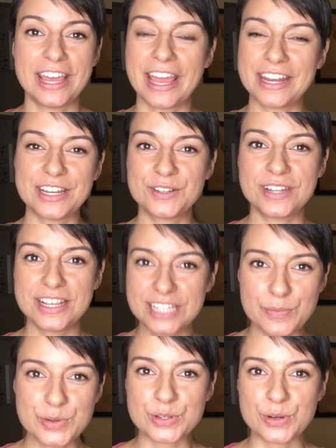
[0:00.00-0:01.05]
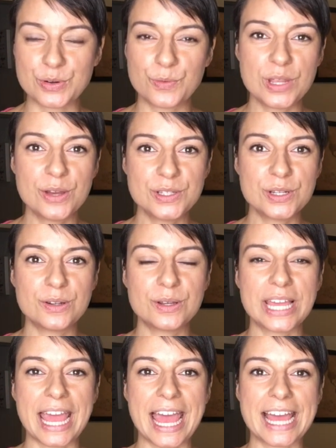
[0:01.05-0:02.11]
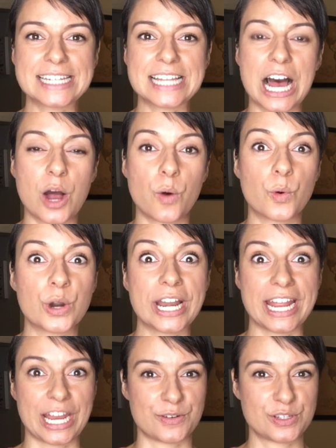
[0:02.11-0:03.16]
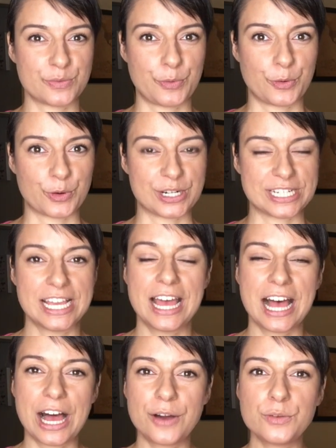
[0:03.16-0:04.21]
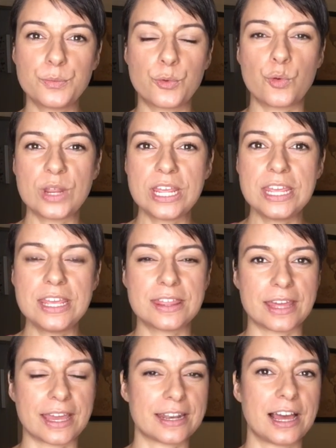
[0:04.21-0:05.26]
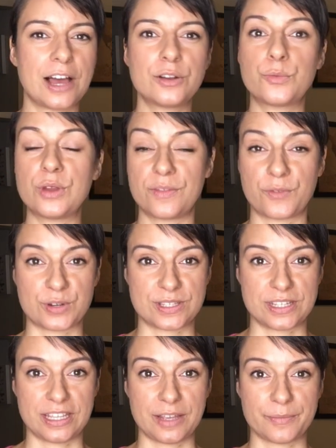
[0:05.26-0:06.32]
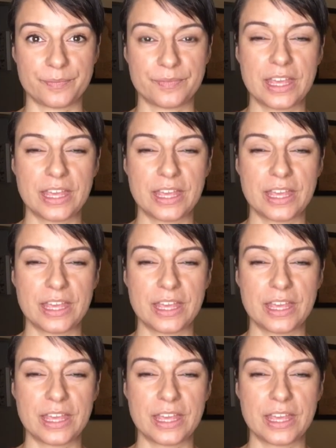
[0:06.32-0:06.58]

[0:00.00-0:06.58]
and in today's episode, we're going to look at our air support, how to breathe and how to breathe for singing.